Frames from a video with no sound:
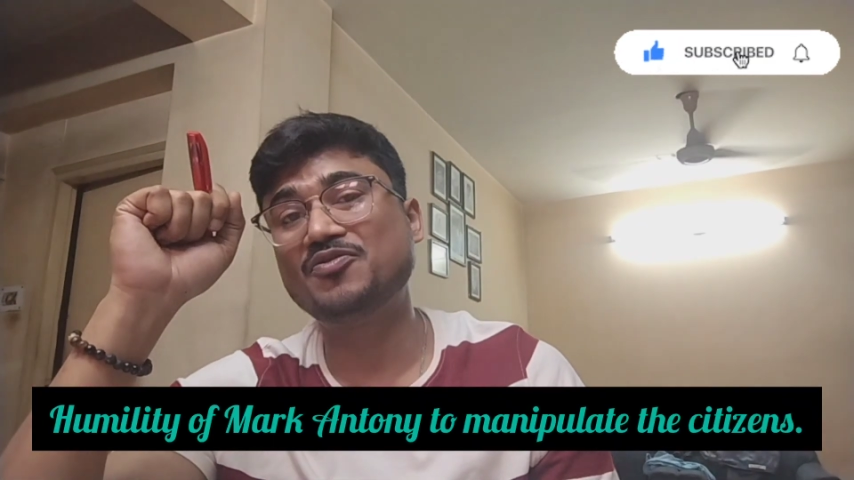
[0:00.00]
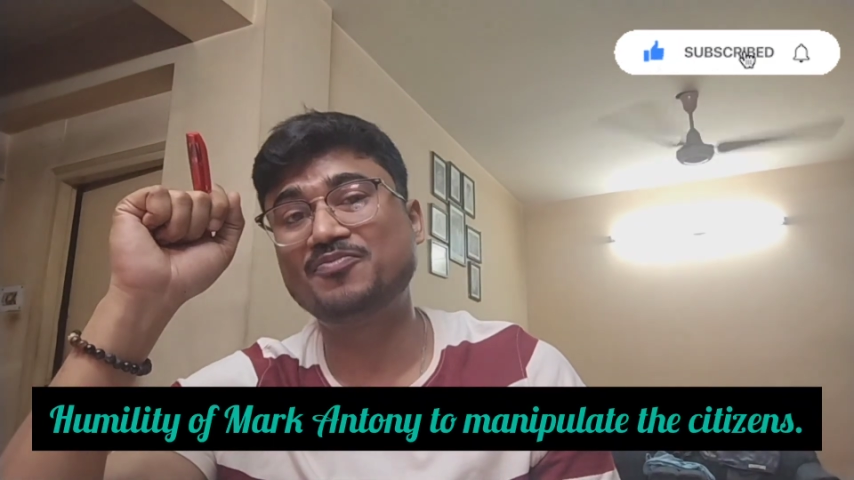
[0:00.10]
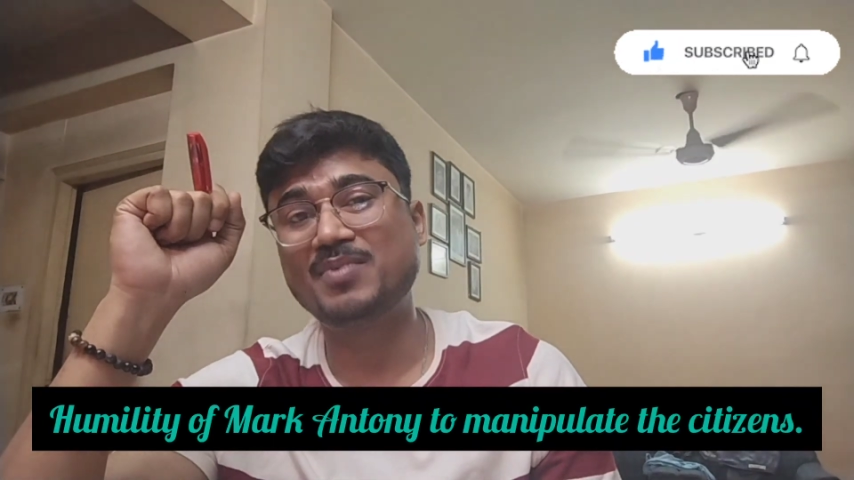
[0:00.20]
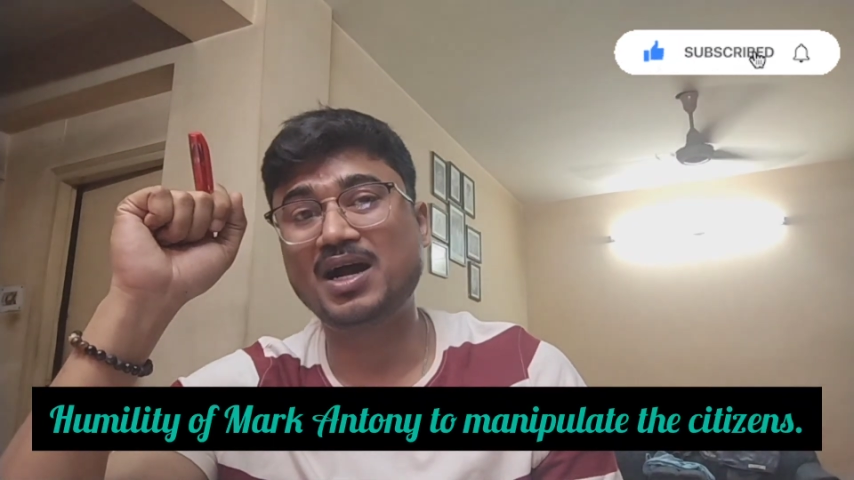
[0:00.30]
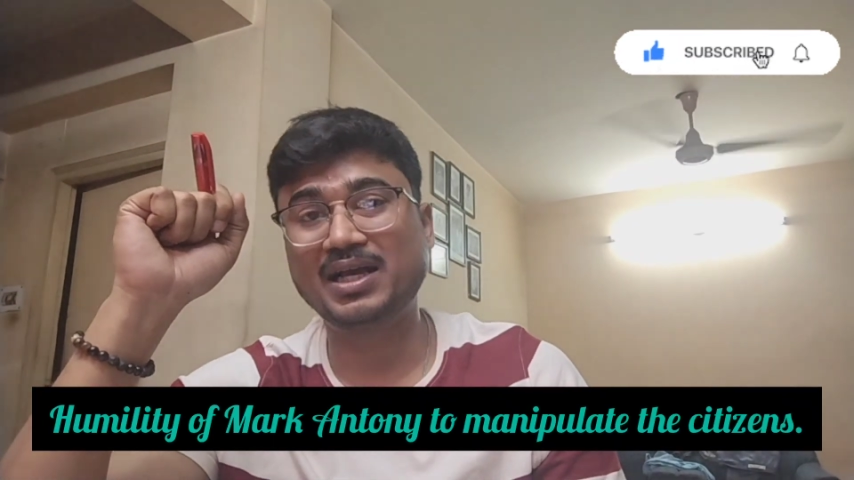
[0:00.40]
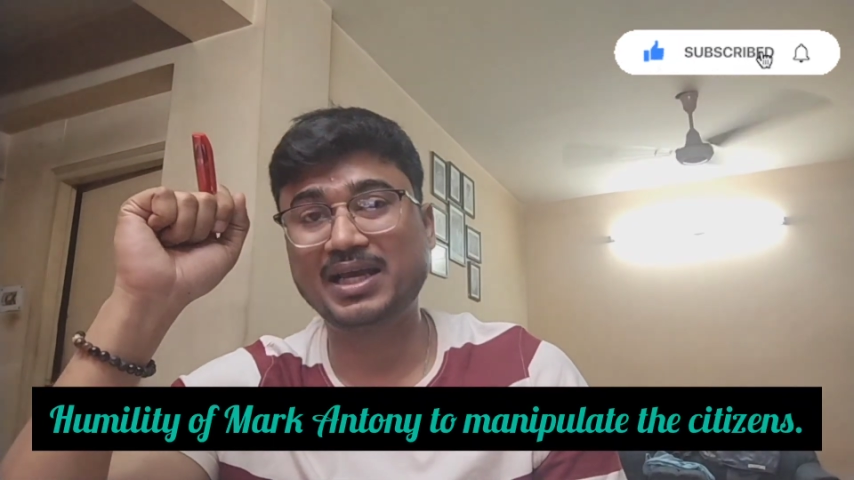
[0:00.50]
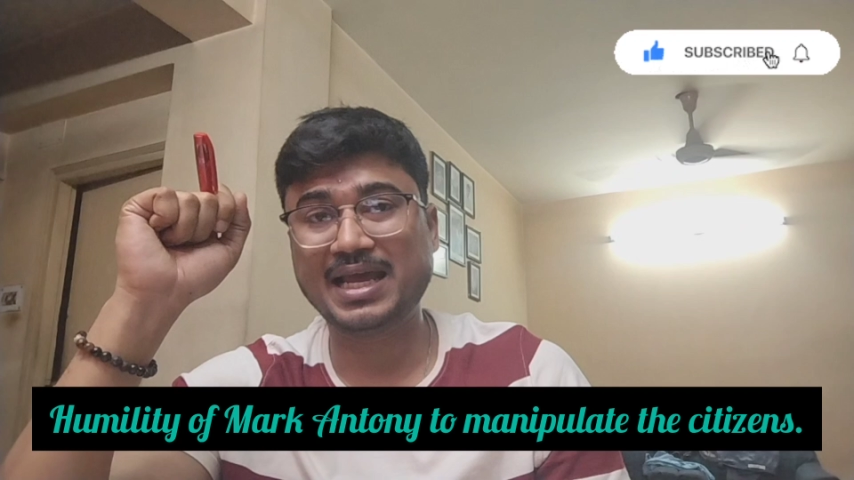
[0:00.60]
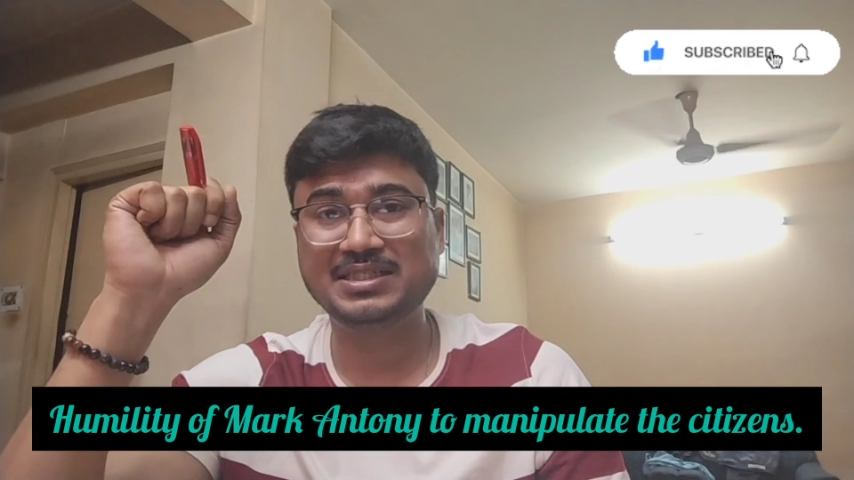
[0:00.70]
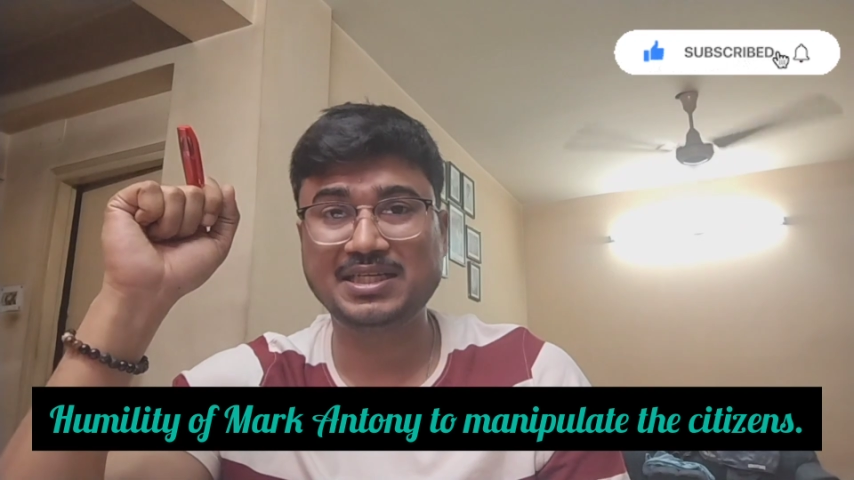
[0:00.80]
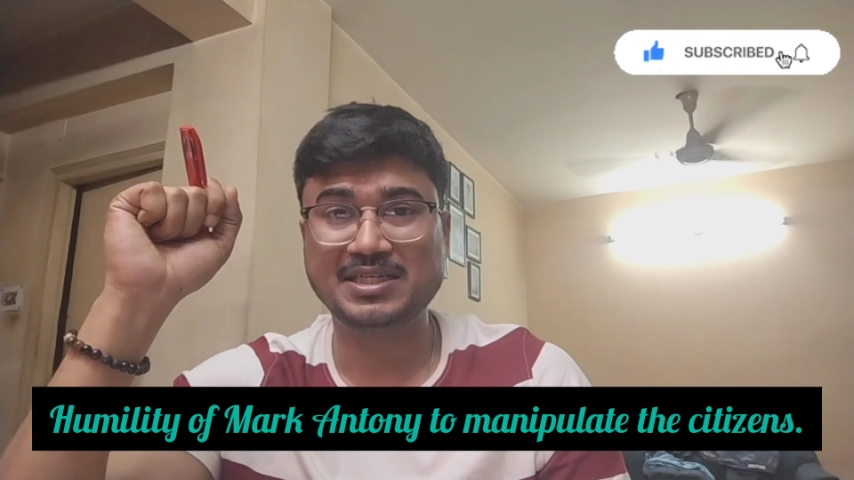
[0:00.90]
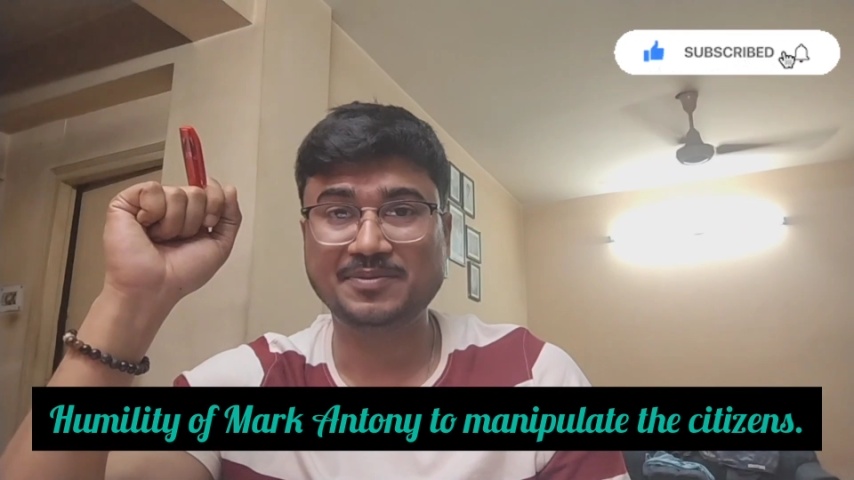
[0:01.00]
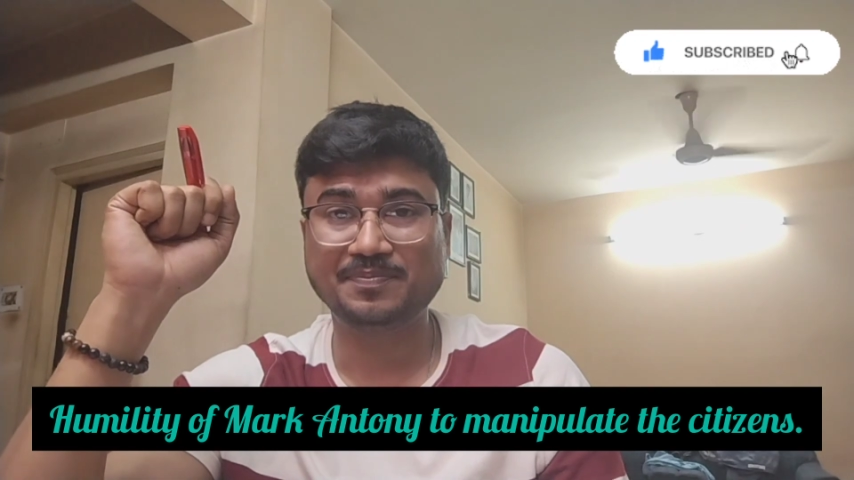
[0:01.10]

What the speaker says: of Mark Antony.